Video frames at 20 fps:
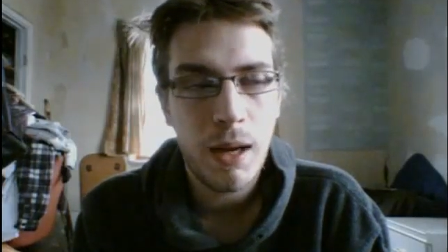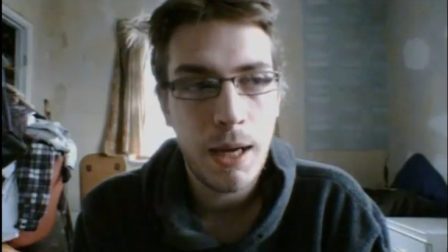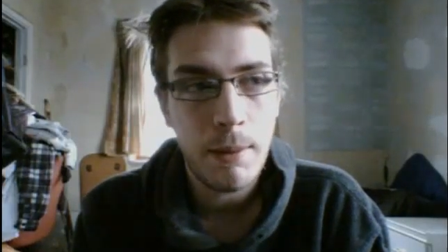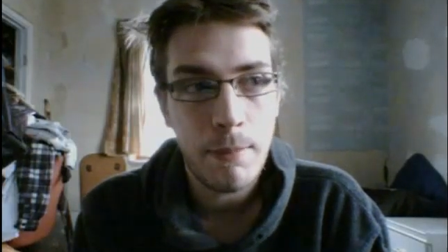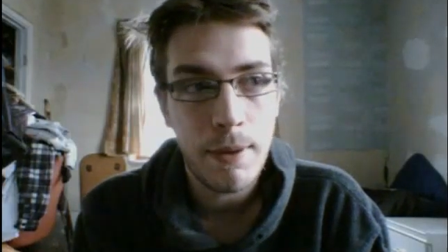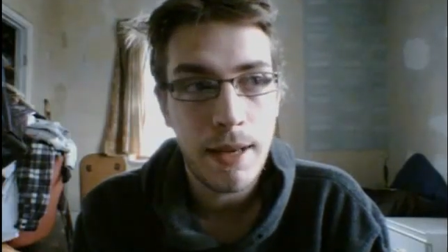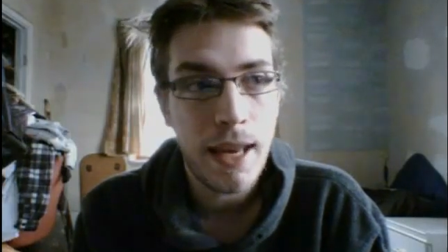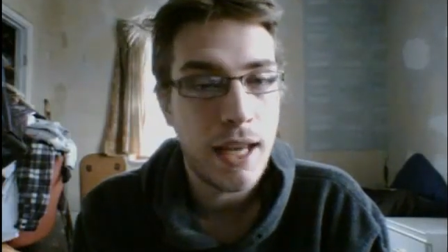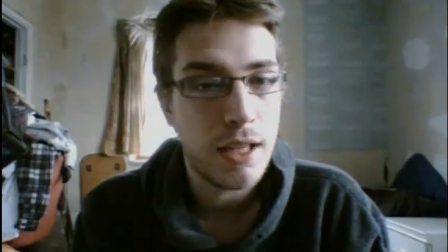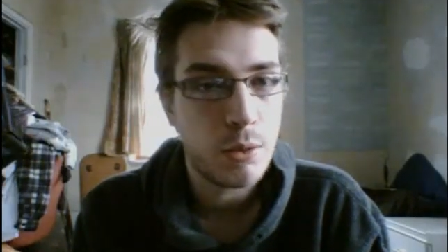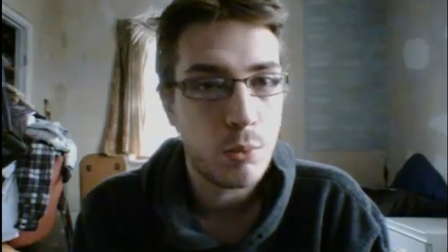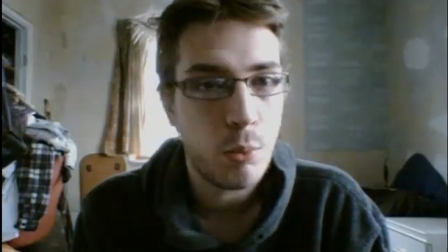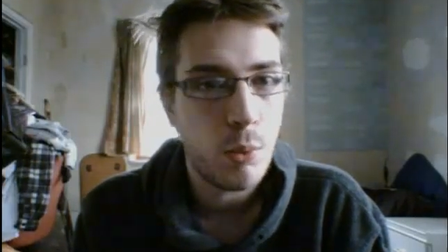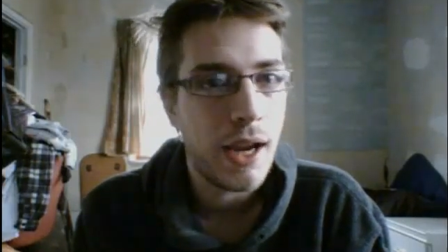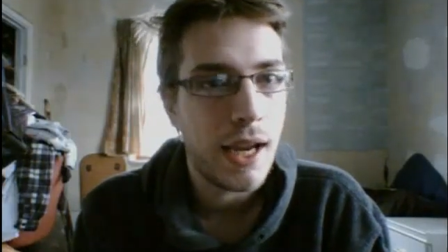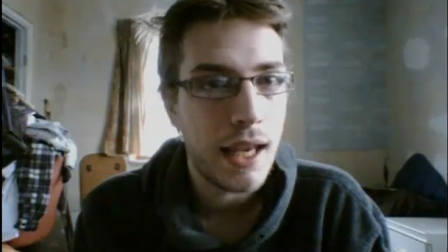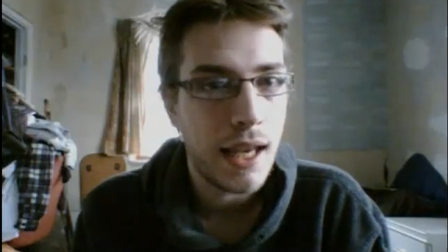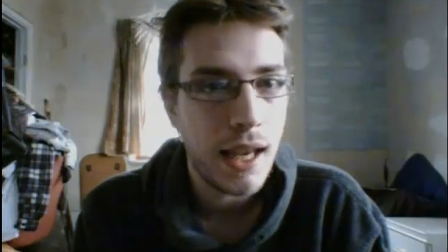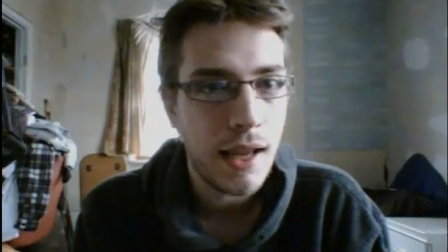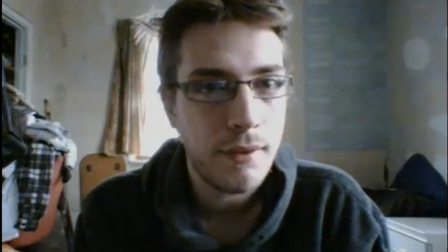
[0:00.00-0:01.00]
Maybe that's
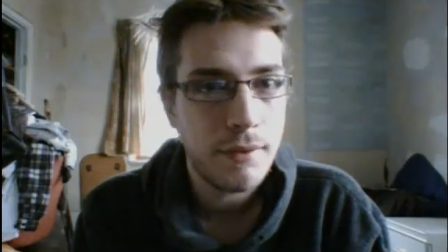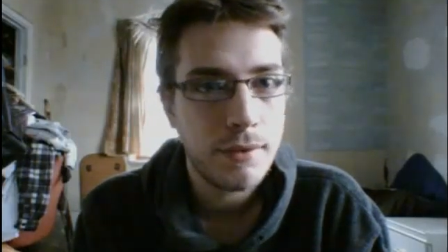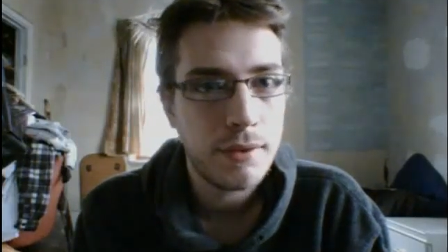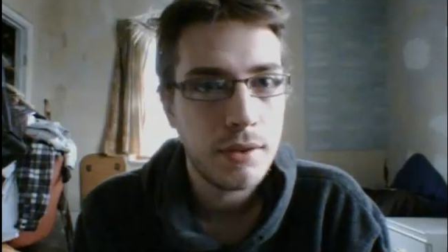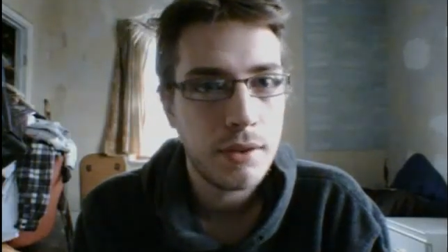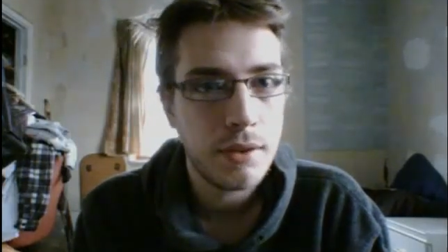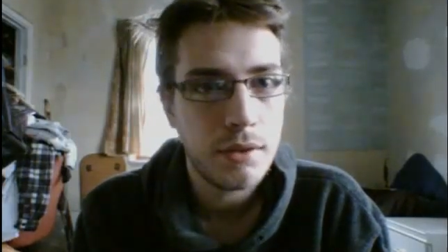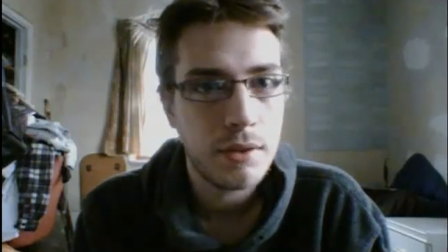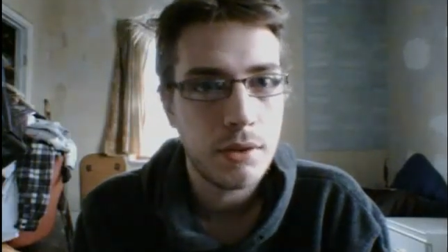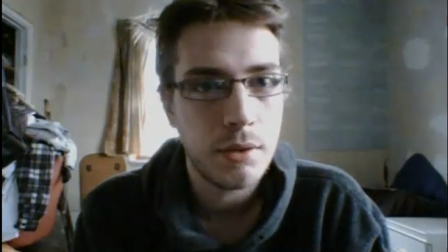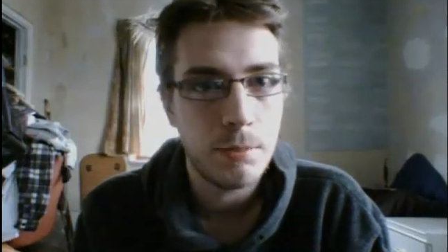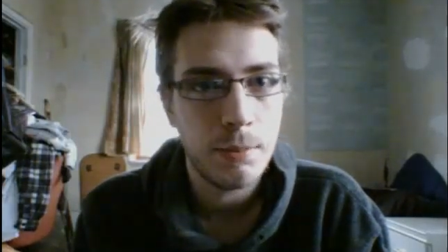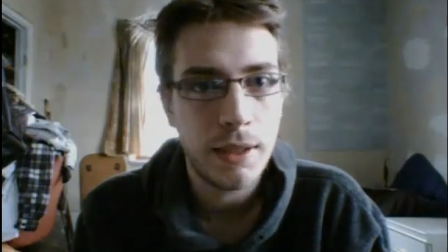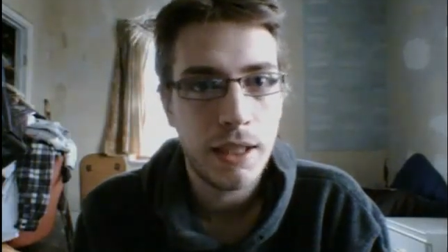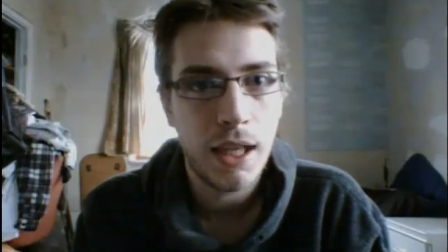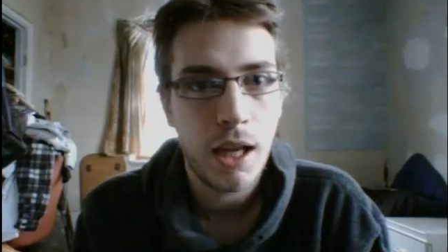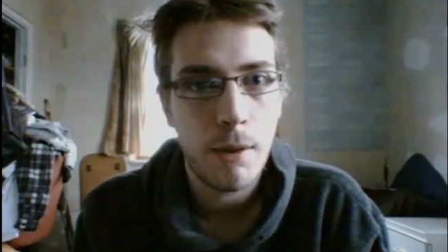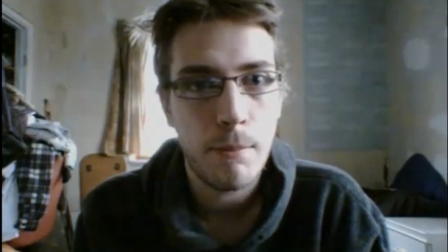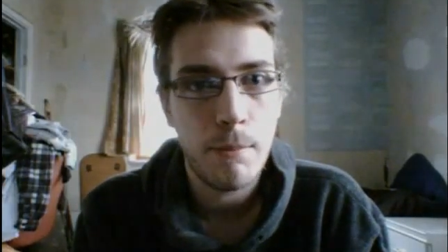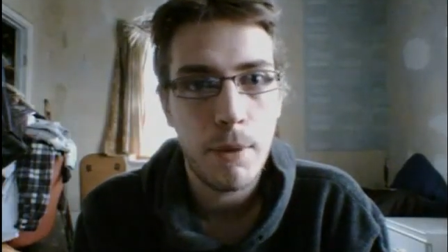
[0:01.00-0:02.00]
why he left, to
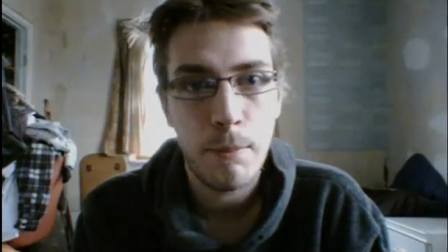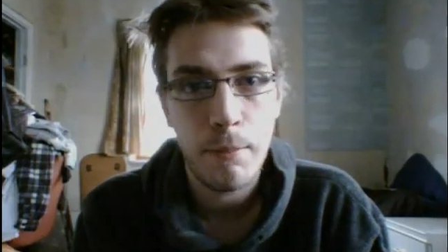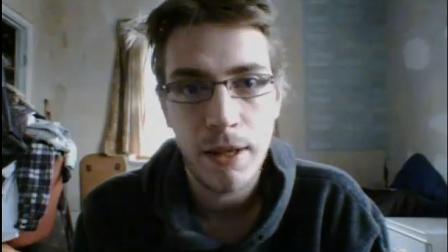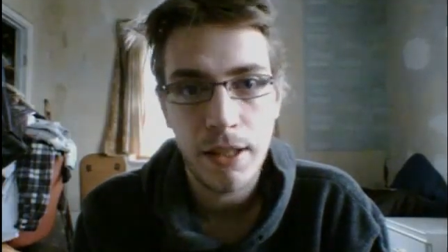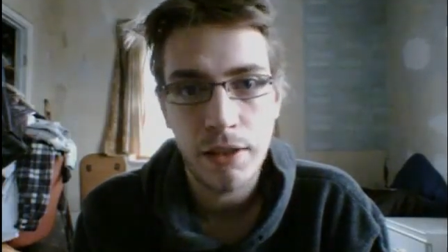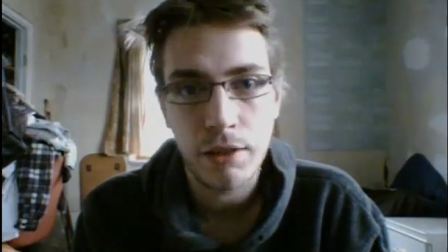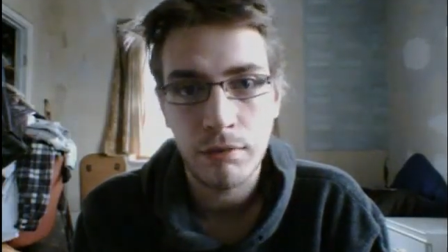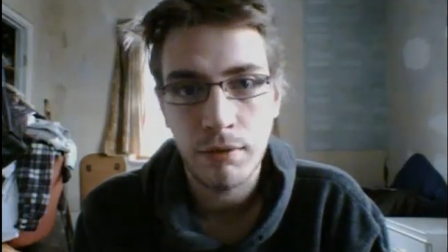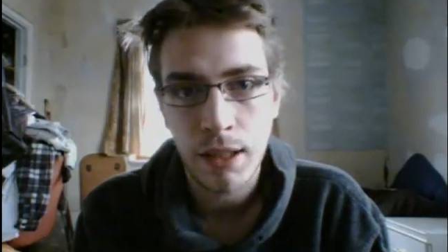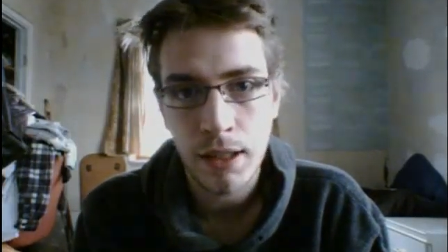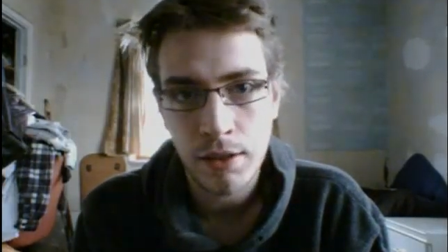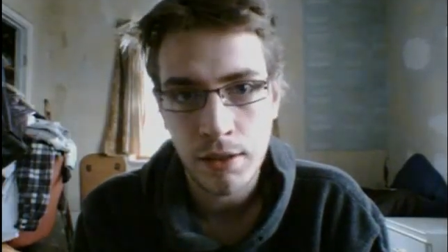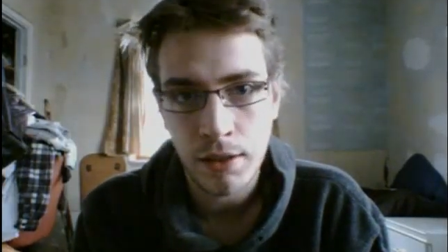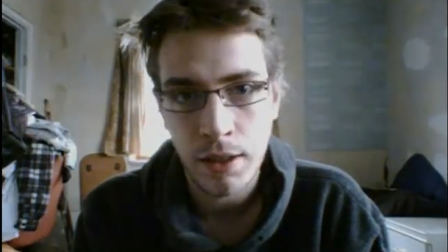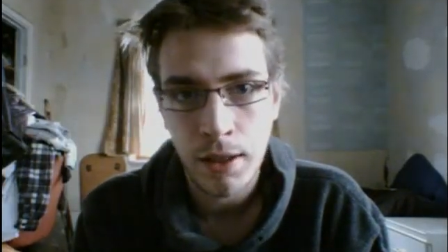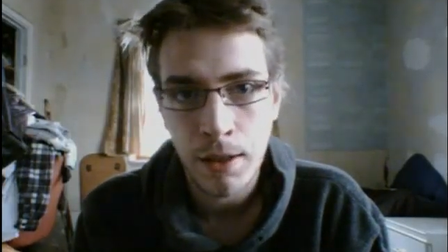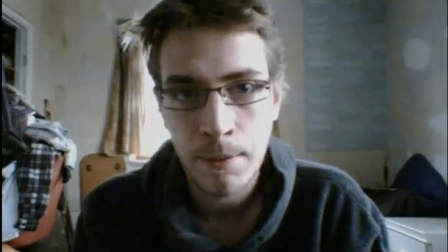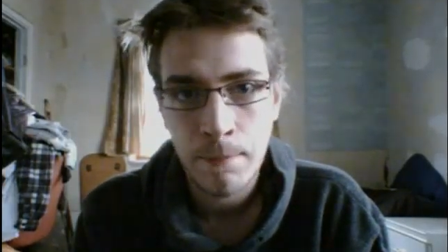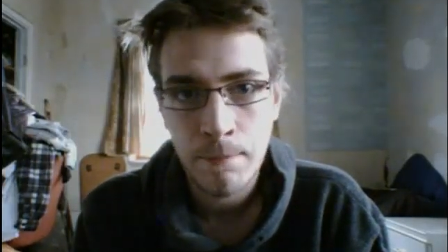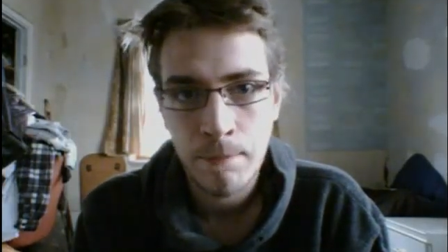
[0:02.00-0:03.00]
become a better
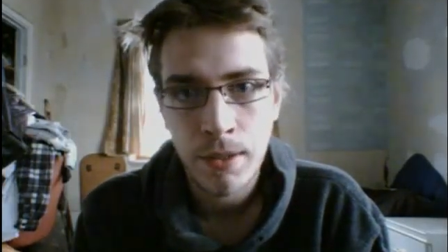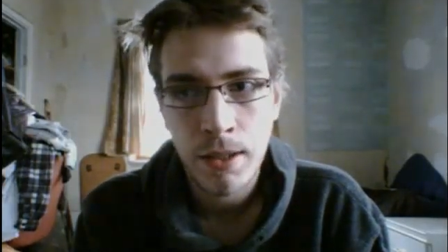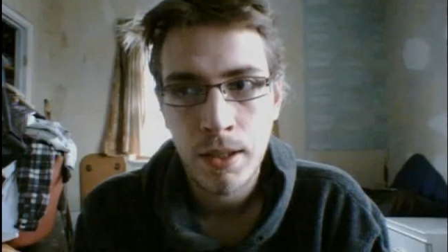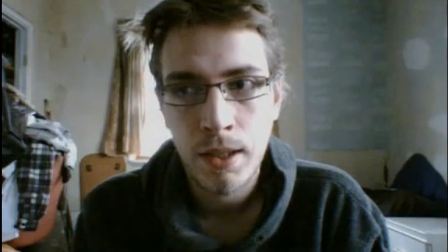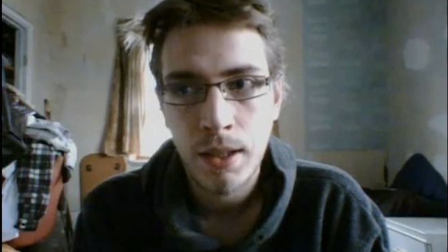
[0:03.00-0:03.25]
wrestler